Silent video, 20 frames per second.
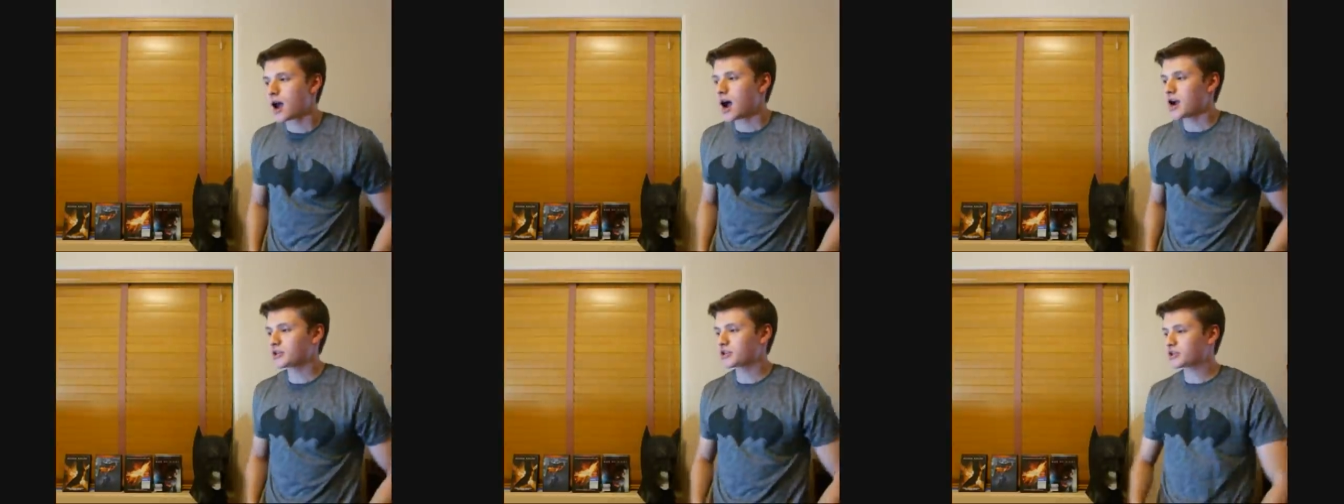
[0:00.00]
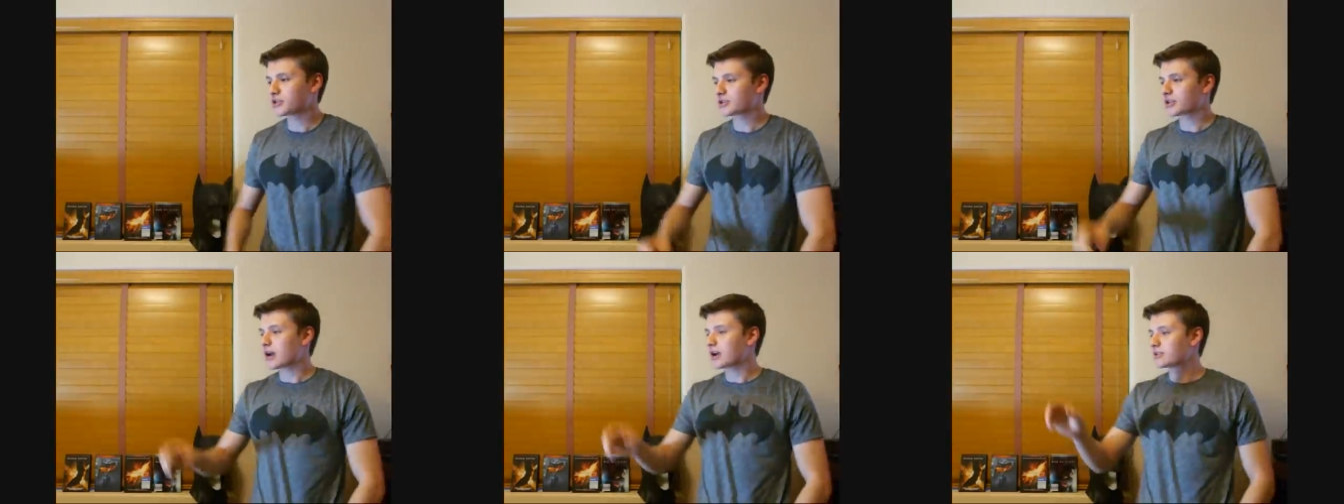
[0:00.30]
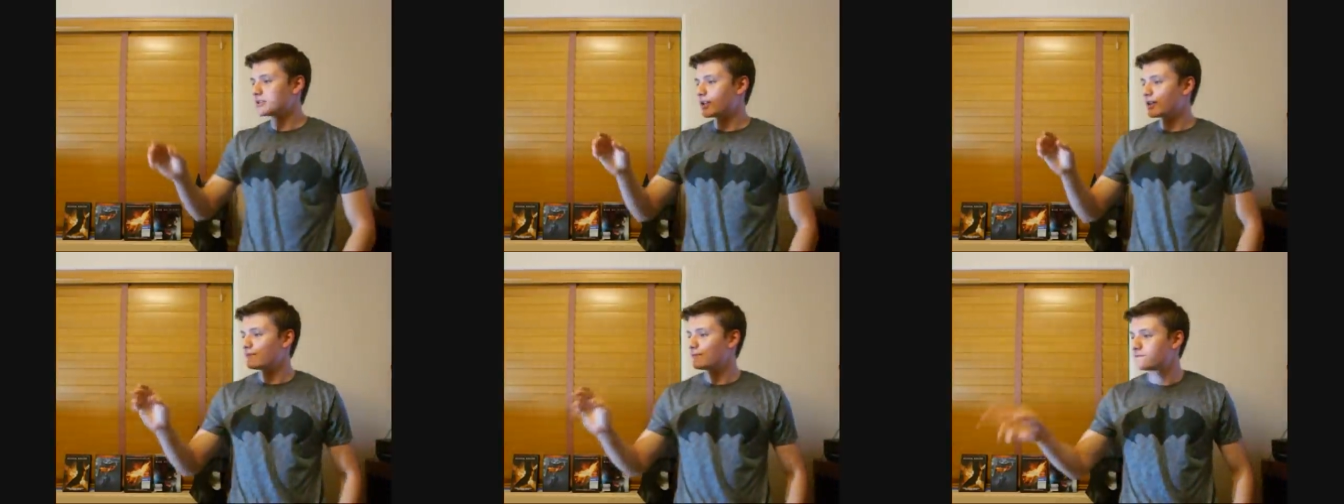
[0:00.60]
I just
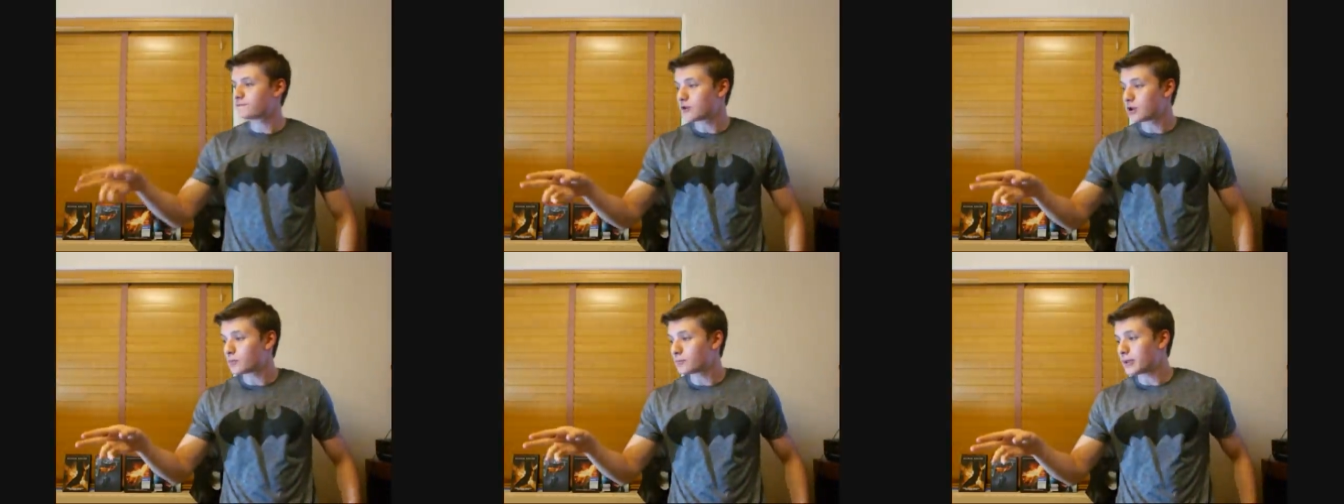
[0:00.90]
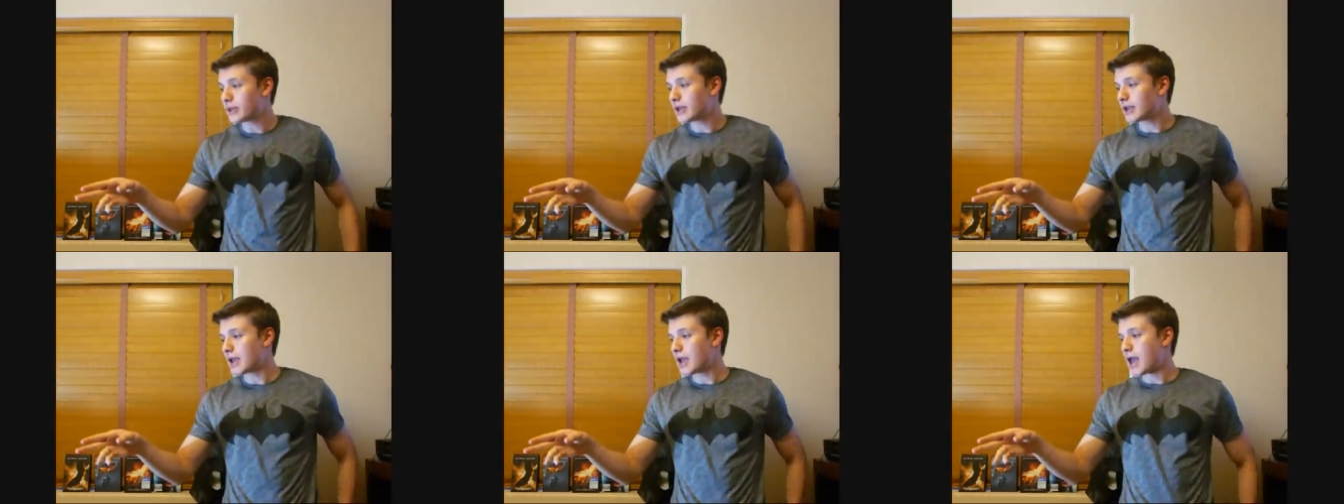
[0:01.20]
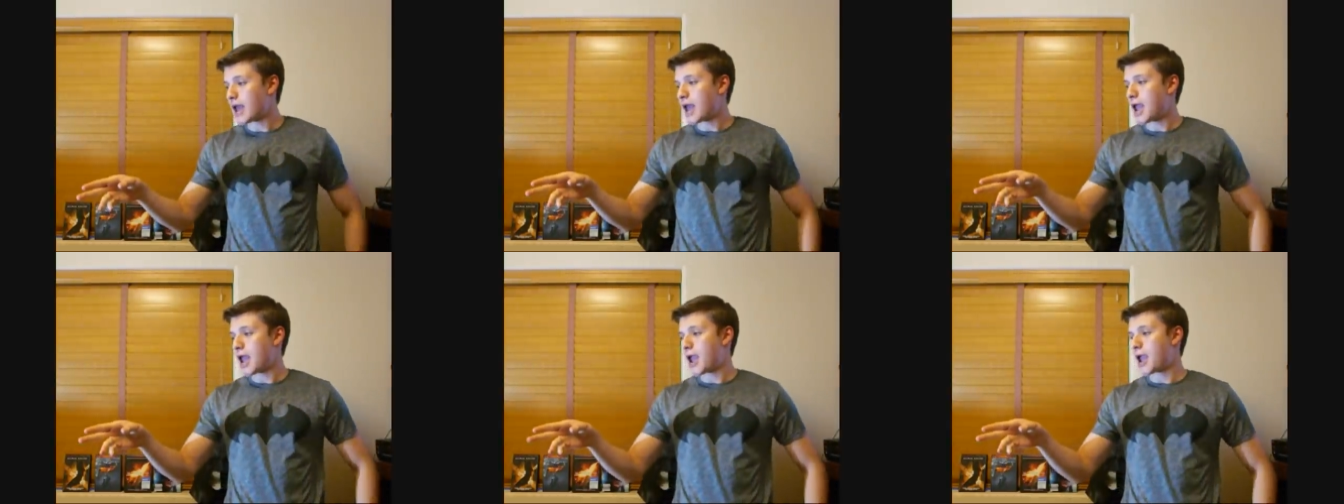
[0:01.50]
got done filming
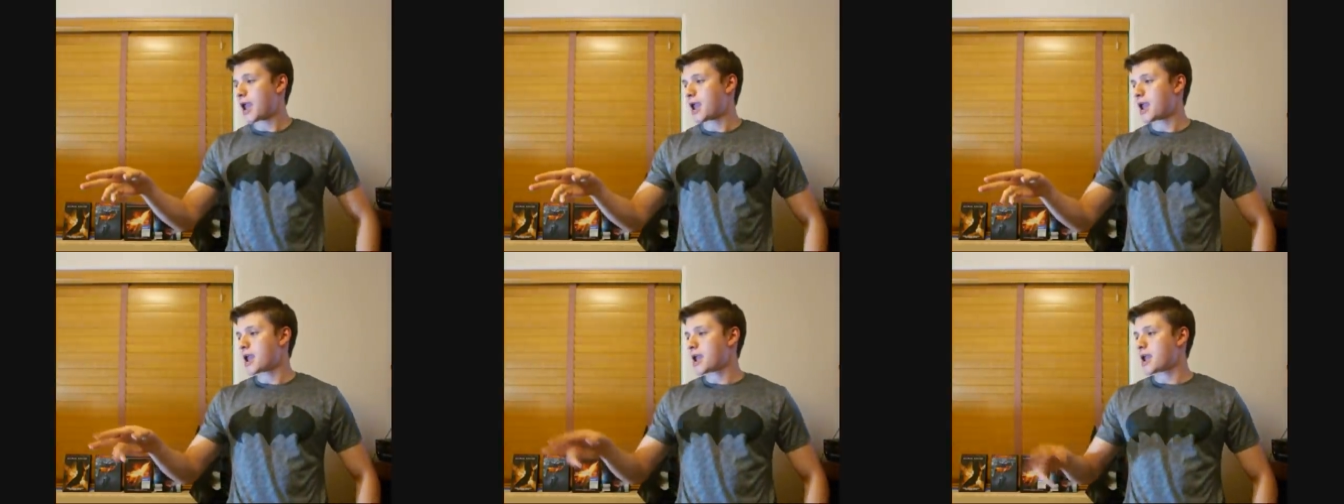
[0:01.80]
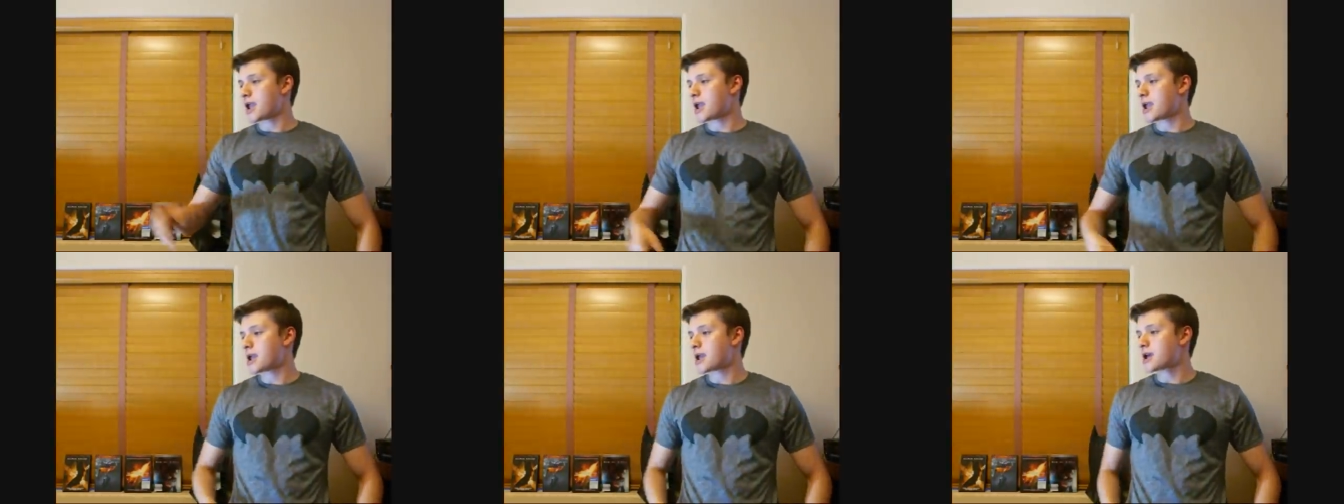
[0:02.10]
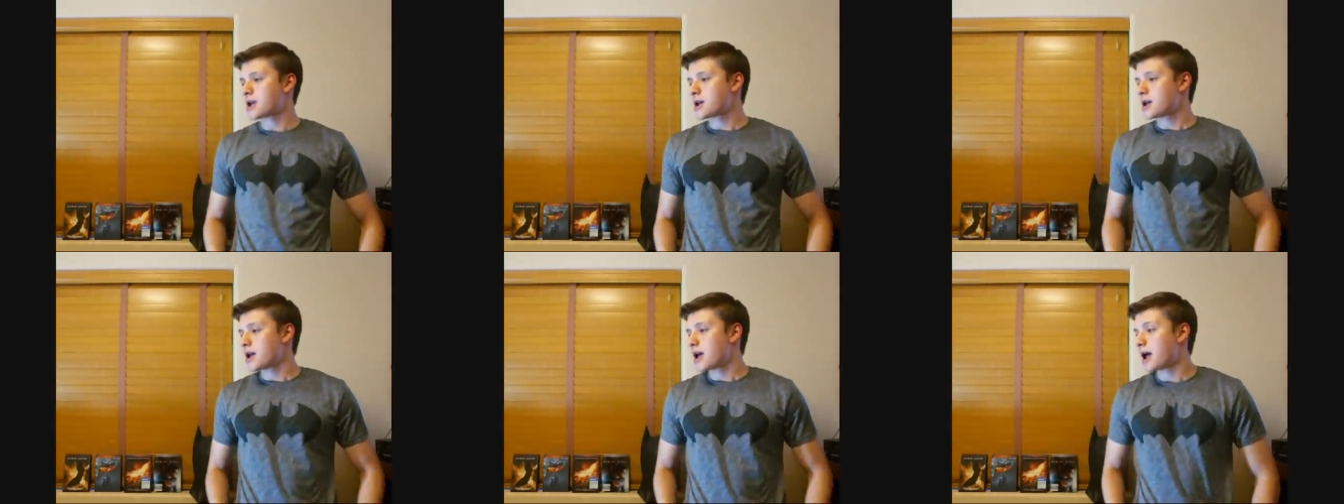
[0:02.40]

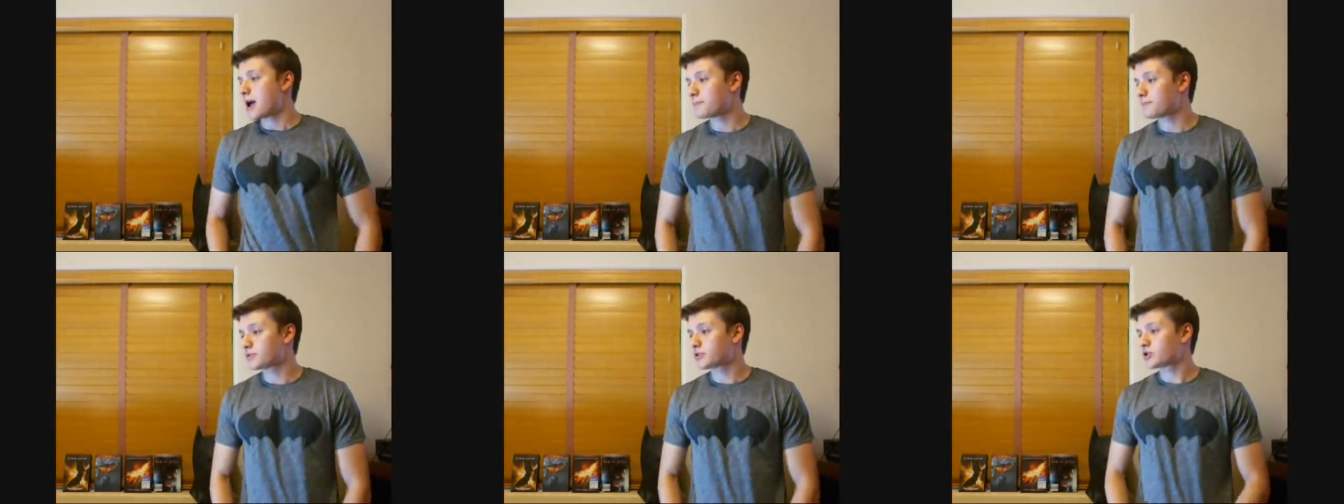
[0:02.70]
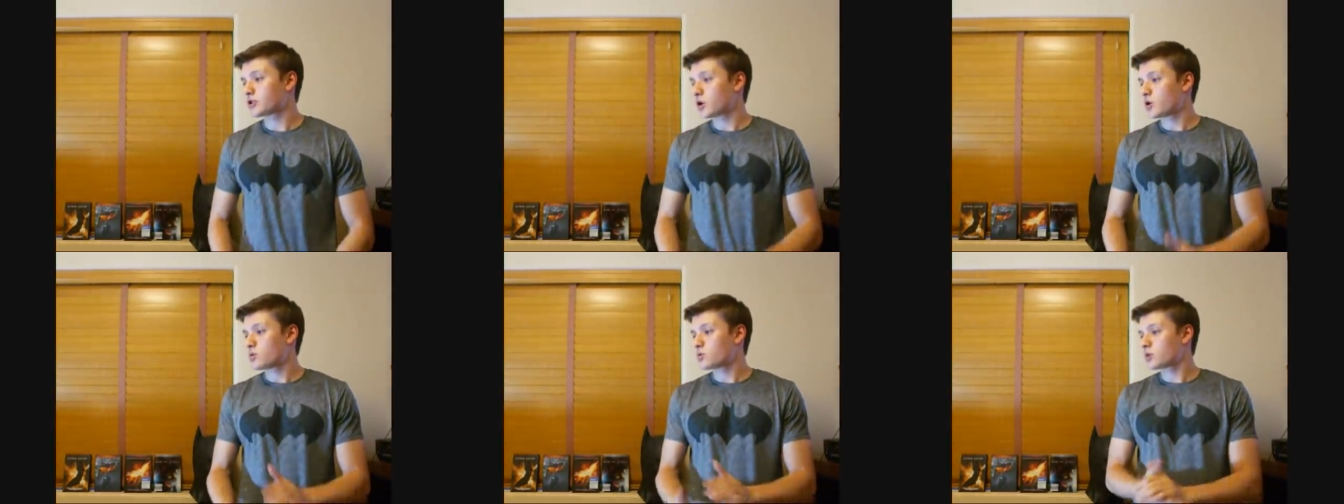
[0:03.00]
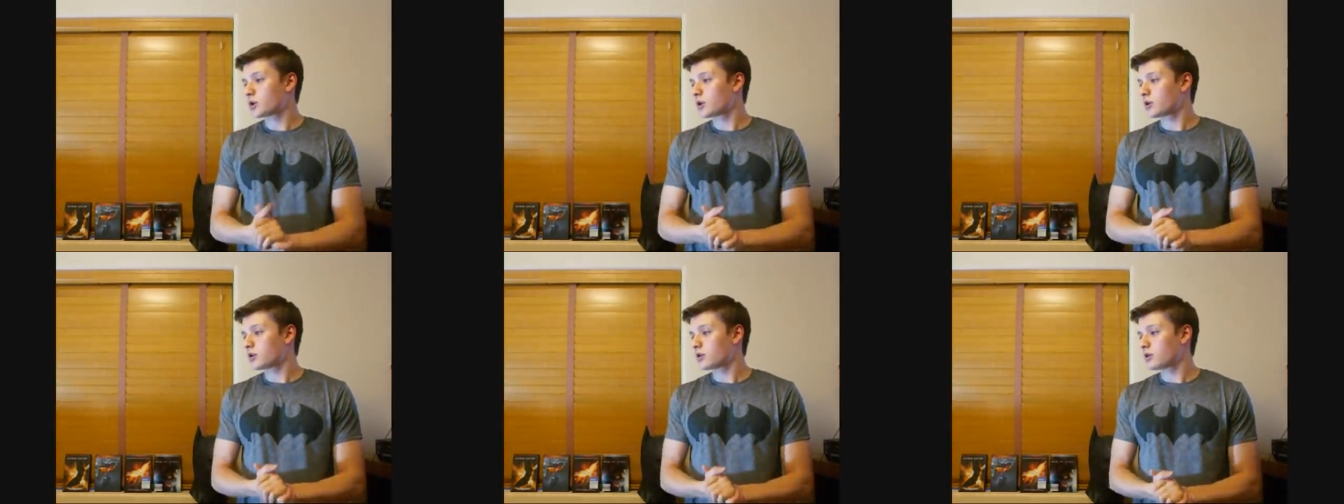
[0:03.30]
an episode